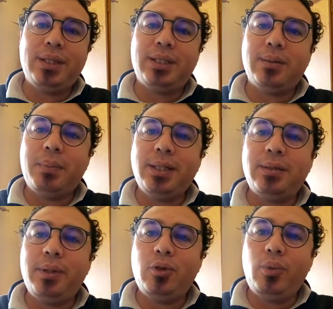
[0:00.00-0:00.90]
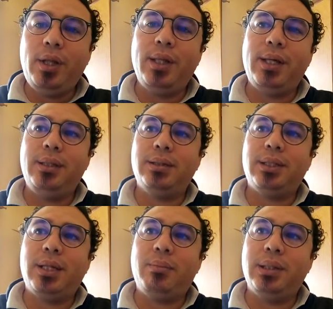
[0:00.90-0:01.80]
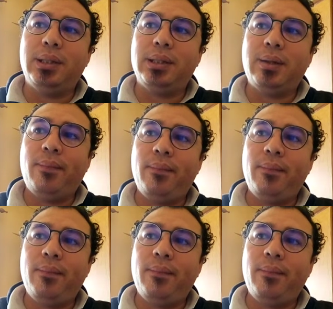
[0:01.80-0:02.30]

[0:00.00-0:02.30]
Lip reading: space between the instruments